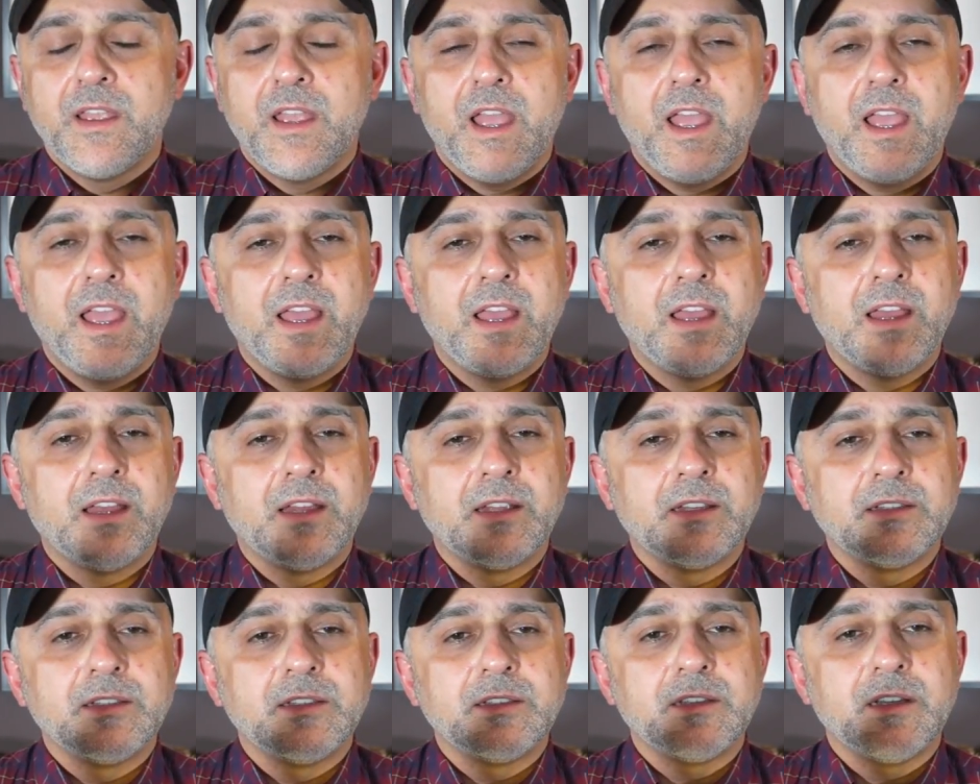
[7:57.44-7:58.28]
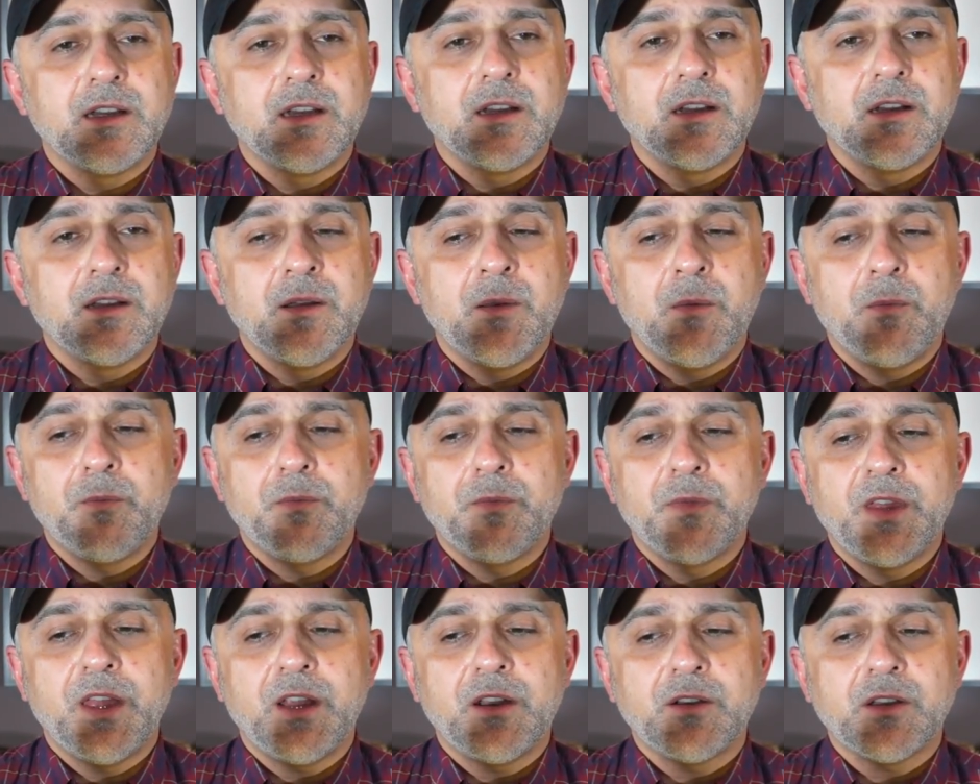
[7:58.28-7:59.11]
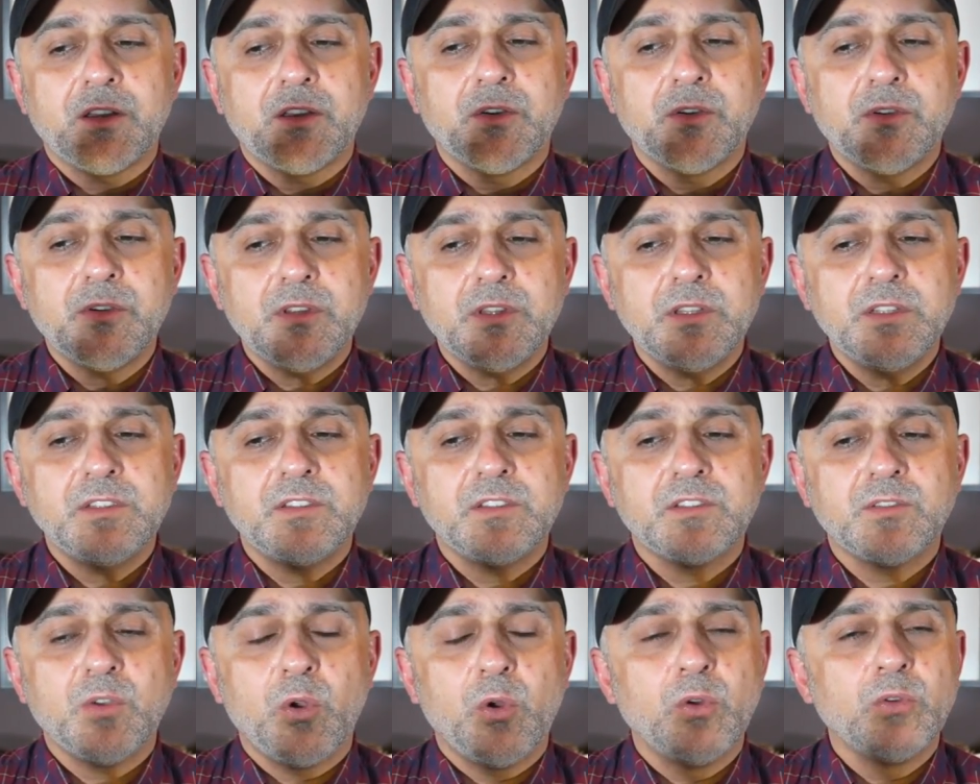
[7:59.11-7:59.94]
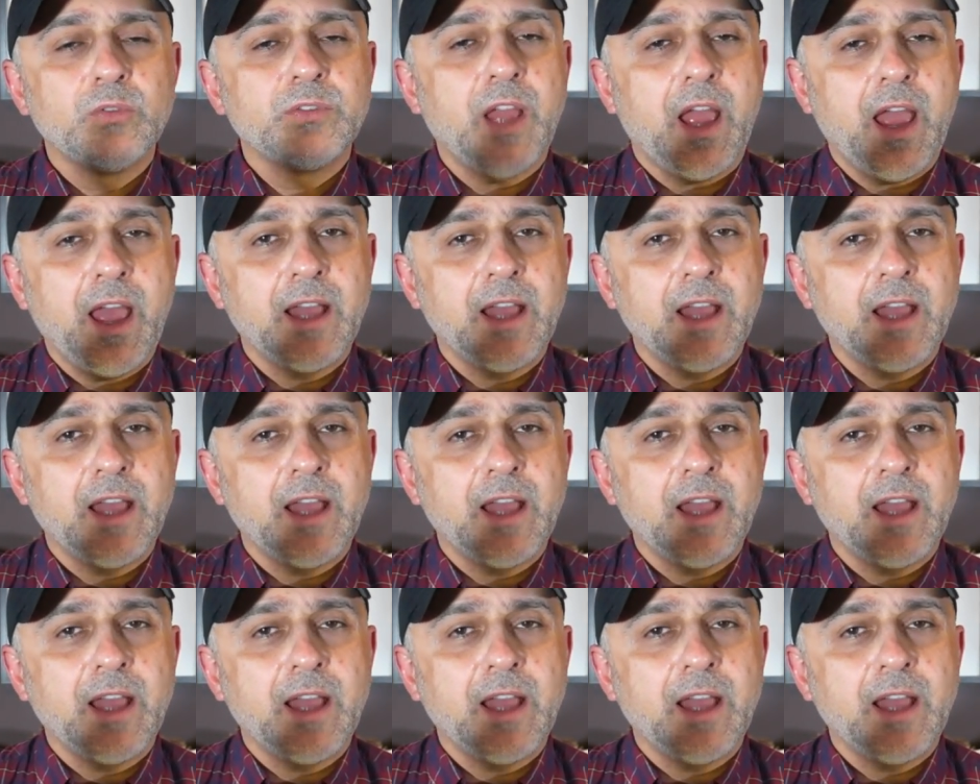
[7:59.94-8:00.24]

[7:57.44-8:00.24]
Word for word: And uh, they are currently sold